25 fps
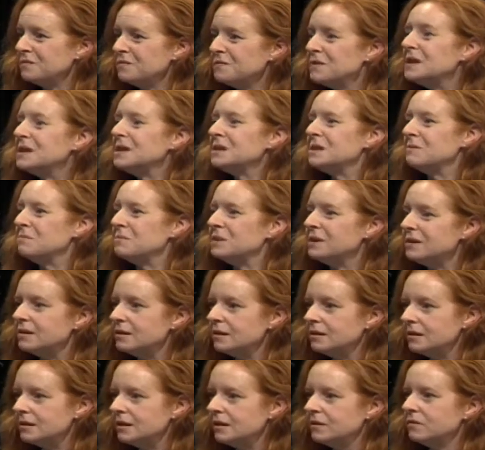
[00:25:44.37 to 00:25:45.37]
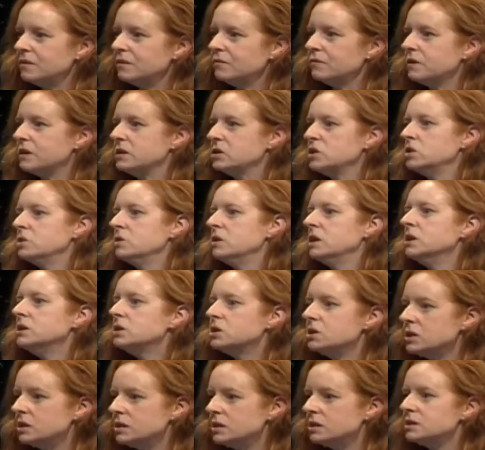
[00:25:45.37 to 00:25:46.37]
fitting the bill of the
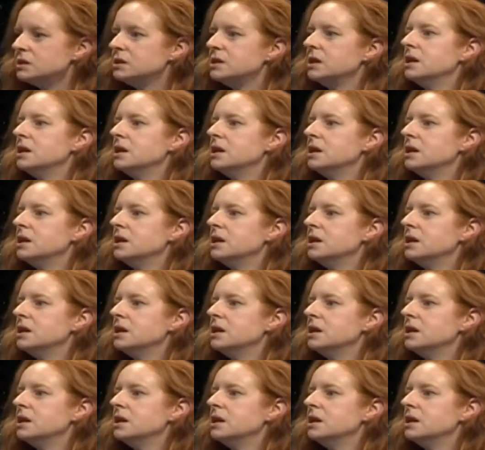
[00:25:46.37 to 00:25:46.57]
frustrations